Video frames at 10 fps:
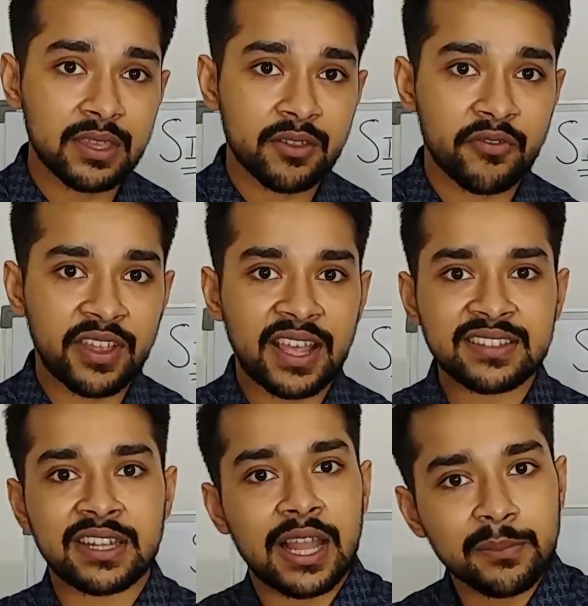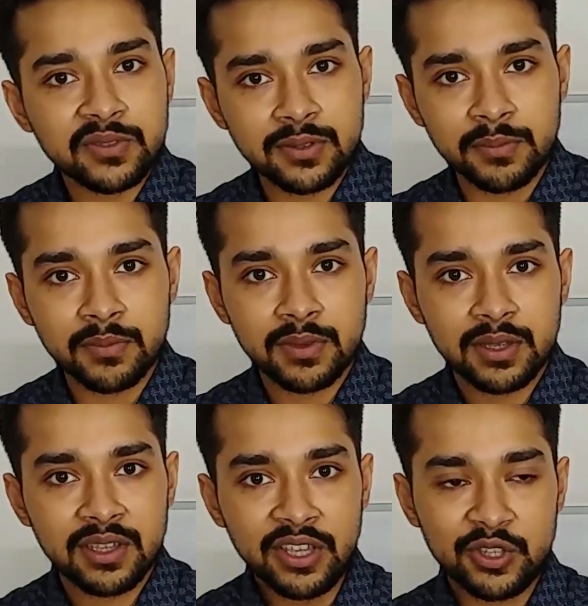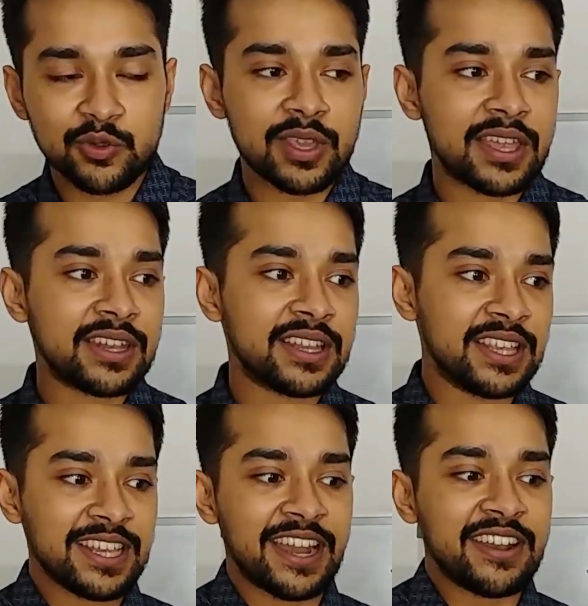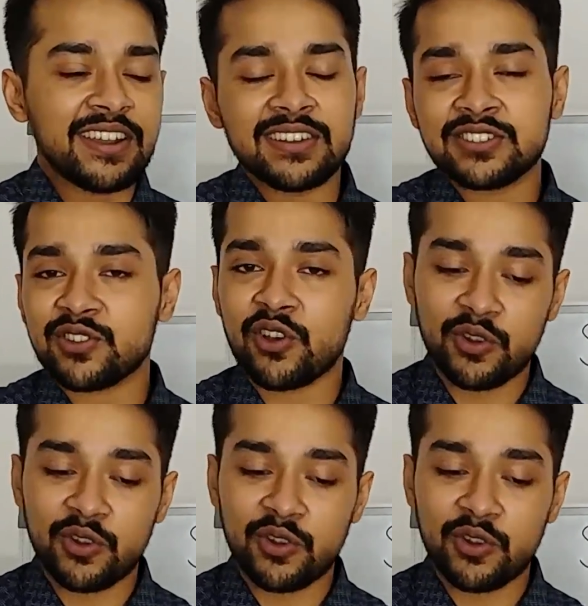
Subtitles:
Whereas in lump sum, you can get returns